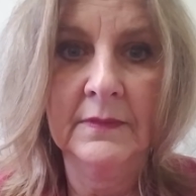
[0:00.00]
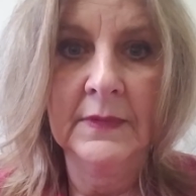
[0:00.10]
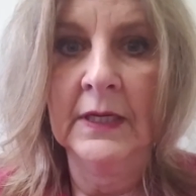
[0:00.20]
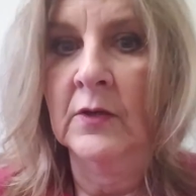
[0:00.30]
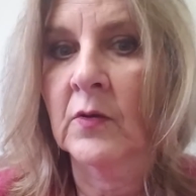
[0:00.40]

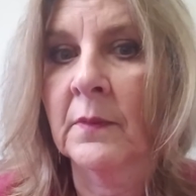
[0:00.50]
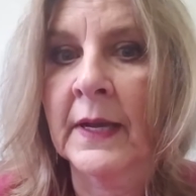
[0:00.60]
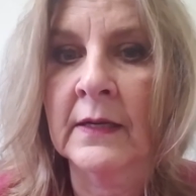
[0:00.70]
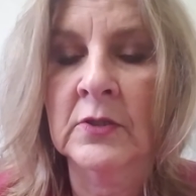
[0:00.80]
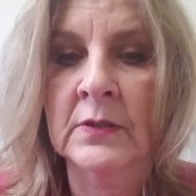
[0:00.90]
Can you
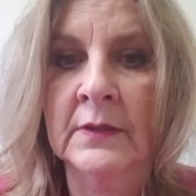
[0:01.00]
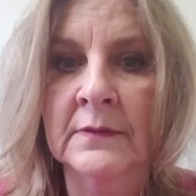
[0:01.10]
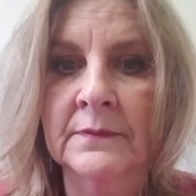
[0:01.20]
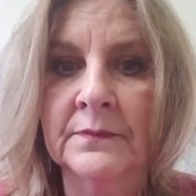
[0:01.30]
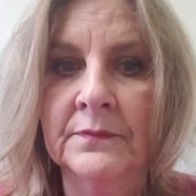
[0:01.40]
imagine it?
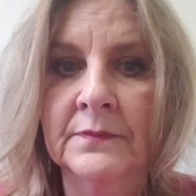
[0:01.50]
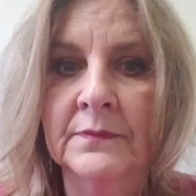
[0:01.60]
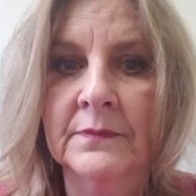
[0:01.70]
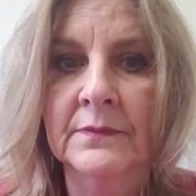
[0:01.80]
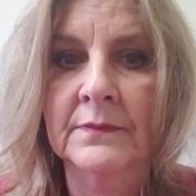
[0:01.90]

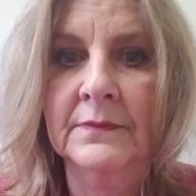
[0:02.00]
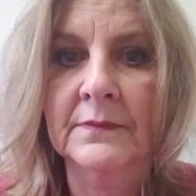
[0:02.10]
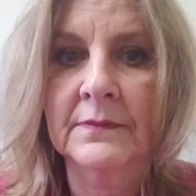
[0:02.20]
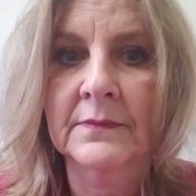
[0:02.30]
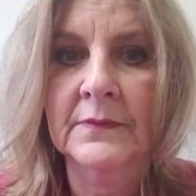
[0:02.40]

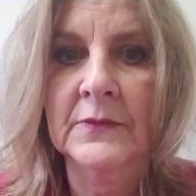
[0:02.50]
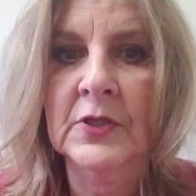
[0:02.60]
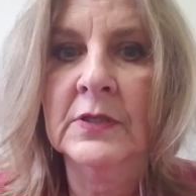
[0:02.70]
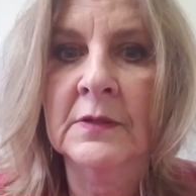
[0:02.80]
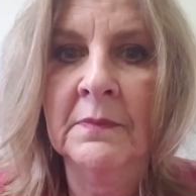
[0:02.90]

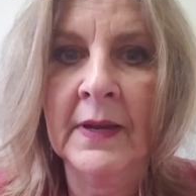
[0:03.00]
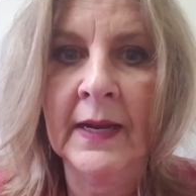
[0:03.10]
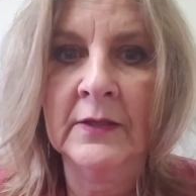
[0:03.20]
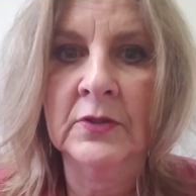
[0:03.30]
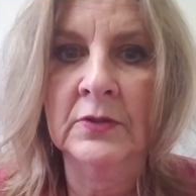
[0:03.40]
Just
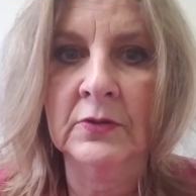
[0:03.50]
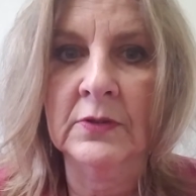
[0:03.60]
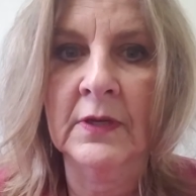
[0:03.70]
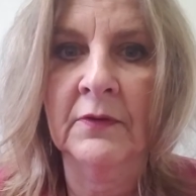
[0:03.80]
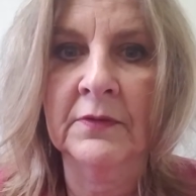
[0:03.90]
imagine
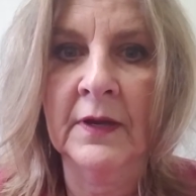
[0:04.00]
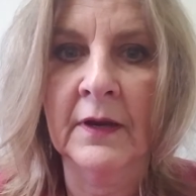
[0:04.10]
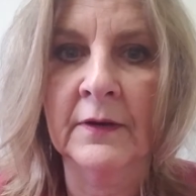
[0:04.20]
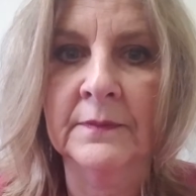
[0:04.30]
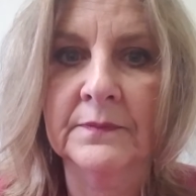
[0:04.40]
yourself there.